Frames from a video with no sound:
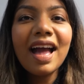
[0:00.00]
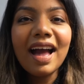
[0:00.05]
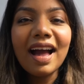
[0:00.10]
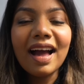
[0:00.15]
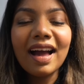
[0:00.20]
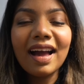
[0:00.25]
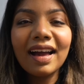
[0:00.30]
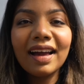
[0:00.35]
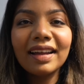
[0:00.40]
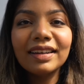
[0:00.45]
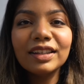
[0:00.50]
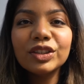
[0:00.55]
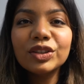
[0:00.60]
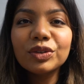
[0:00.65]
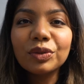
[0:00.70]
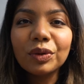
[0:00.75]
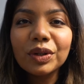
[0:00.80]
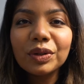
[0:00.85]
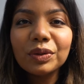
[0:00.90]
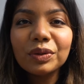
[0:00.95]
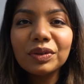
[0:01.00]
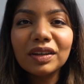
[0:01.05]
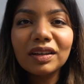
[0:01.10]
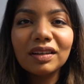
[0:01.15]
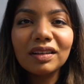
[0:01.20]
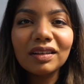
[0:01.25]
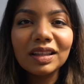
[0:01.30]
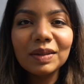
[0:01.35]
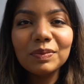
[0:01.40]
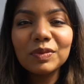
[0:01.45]
and show you the
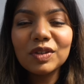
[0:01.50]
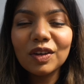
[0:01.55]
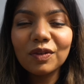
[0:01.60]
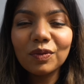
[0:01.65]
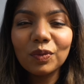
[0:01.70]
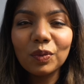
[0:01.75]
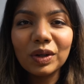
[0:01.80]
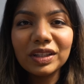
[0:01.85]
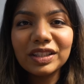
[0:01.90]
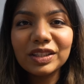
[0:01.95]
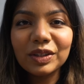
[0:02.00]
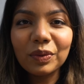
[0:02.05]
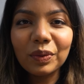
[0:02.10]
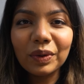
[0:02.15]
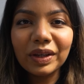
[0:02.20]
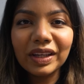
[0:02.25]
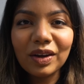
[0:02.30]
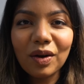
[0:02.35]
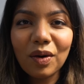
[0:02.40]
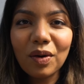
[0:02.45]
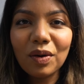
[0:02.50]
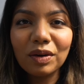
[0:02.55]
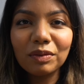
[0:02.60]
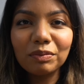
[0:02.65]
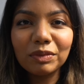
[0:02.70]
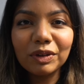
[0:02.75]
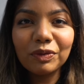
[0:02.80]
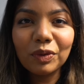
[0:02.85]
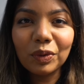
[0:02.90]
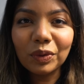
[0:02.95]
glimpse of what's going
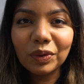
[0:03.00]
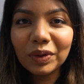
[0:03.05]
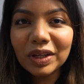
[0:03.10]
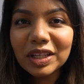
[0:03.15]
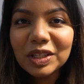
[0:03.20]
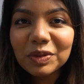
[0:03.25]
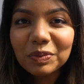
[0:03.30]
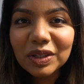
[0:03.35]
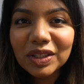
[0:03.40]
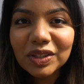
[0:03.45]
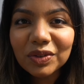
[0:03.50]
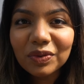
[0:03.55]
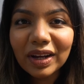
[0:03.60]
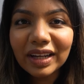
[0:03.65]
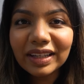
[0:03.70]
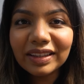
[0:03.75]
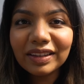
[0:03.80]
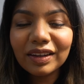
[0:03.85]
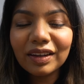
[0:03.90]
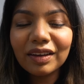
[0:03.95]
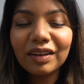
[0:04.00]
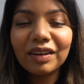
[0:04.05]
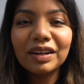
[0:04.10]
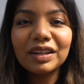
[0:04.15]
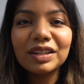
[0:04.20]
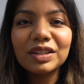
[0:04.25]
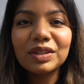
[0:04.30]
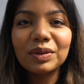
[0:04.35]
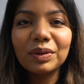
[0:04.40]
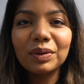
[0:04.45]
on before Christmas right
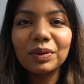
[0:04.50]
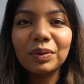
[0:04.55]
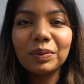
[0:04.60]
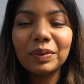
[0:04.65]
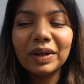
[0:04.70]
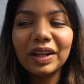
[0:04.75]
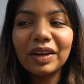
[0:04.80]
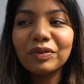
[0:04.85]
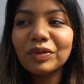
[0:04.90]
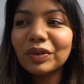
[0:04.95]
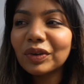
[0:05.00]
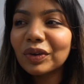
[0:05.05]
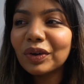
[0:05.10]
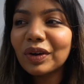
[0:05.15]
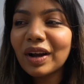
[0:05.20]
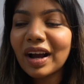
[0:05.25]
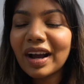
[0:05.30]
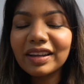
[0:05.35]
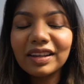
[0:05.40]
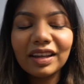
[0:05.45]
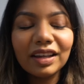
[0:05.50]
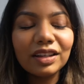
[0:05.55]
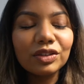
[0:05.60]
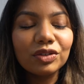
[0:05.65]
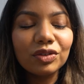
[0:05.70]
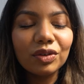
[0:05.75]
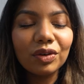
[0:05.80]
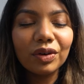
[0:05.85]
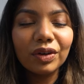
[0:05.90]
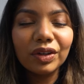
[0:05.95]
there. So whatever I
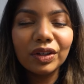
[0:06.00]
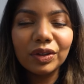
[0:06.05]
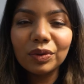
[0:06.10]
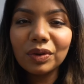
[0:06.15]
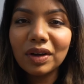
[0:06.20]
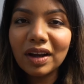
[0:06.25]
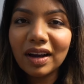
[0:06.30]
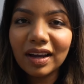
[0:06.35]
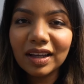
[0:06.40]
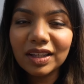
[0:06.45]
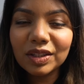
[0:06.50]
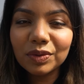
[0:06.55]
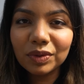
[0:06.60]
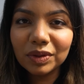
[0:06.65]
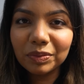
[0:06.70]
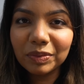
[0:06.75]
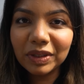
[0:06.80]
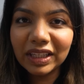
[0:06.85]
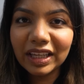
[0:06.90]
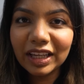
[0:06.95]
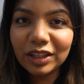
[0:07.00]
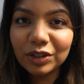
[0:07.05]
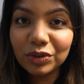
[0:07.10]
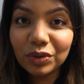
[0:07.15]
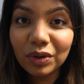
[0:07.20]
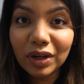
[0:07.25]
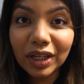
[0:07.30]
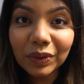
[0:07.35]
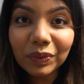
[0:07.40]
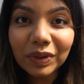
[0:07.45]
enjoy, you guys will be
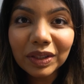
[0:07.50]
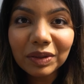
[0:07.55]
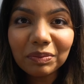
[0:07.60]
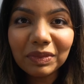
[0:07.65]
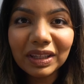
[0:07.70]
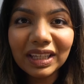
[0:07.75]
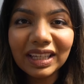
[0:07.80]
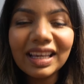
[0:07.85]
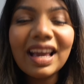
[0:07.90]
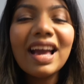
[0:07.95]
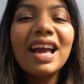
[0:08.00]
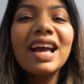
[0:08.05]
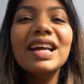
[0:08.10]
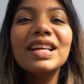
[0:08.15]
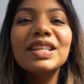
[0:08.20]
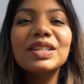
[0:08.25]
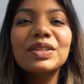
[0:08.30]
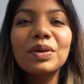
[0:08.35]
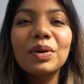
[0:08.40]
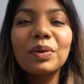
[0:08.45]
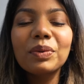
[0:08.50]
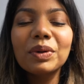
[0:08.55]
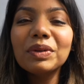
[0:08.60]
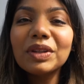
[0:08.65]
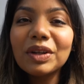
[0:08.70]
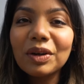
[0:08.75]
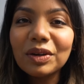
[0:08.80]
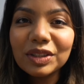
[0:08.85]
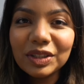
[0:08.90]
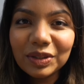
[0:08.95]
enjoying with me, so
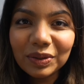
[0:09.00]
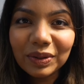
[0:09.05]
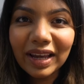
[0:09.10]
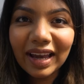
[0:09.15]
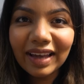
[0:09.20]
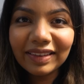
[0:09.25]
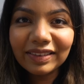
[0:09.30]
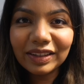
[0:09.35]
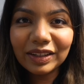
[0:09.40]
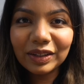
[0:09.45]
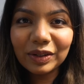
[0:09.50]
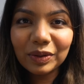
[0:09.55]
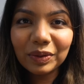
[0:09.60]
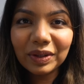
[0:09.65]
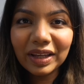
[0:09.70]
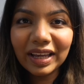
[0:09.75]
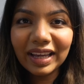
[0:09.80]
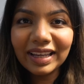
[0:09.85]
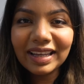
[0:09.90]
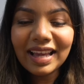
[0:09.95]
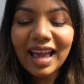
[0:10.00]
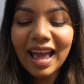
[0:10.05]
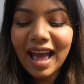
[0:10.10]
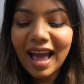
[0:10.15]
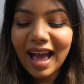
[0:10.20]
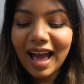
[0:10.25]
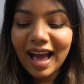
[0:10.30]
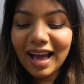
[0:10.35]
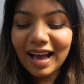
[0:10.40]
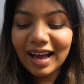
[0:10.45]
we'll go together, okay?
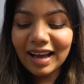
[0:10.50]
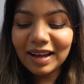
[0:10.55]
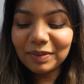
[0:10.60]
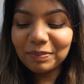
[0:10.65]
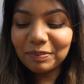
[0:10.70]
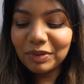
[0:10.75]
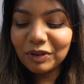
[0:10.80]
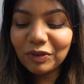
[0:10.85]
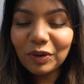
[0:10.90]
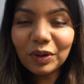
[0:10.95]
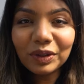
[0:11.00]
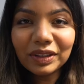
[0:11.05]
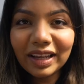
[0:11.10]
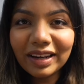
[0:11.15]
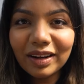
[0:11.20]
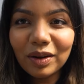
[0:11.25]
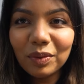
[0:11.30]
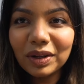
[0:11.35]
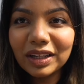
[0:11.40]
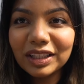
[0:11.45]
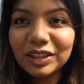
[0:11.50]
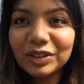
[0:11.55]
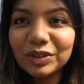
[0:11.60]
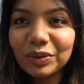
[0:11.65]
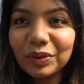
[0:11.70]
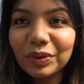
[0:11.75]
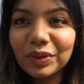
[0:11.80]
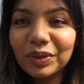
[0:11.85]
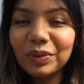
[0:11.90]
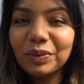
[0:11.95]
Uh, before that I want to
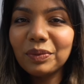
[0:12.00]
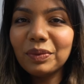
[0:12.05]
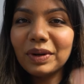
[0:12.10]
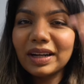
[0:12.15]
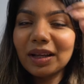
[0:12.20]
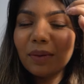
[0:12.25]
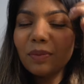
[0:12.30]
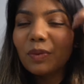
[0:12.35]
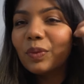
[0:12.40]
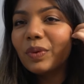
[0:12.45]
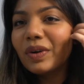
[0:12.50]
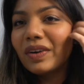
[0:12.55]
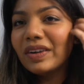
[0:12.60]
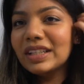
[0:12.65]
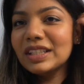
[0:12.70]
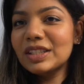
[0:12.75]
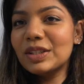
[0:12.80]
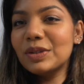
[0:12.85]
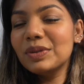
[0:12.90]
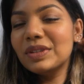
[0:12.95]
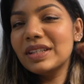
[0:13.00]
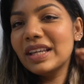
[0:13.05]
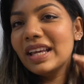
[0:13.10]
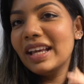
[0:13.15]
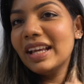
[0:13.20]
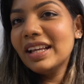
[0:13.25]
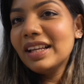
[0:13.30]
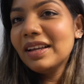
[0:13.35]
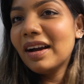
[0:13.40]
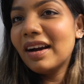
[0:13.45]
show you what I'm wearing
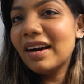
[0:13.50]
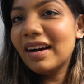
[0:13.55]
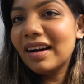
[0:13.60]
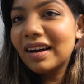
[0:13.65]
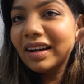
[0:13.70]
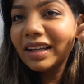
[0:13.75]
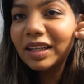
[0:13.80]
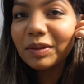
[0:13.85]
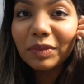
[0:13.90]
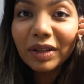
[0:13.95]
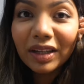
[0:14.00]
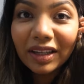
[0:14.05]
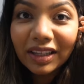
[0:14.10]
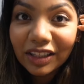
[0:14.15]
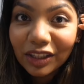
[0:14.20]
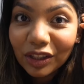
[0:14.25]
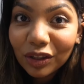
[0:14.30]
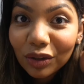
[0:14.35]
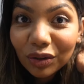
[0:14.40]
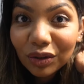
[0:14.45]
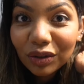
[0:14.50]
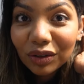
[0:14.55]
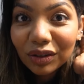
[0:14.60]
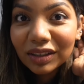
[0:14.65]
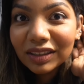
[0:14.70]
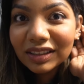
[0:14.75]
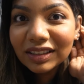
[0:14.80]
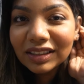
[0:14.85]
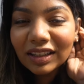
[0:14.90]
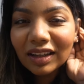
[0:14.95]
today uh, in my
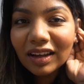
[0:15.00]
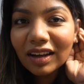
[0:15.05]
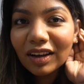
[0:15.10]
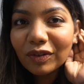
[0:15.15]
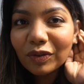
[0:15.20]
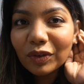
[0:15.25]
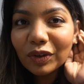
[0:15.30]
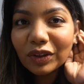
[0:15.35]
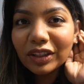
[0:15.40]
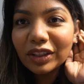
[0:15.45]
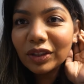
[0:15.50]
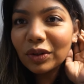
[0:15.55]
ears uh, for the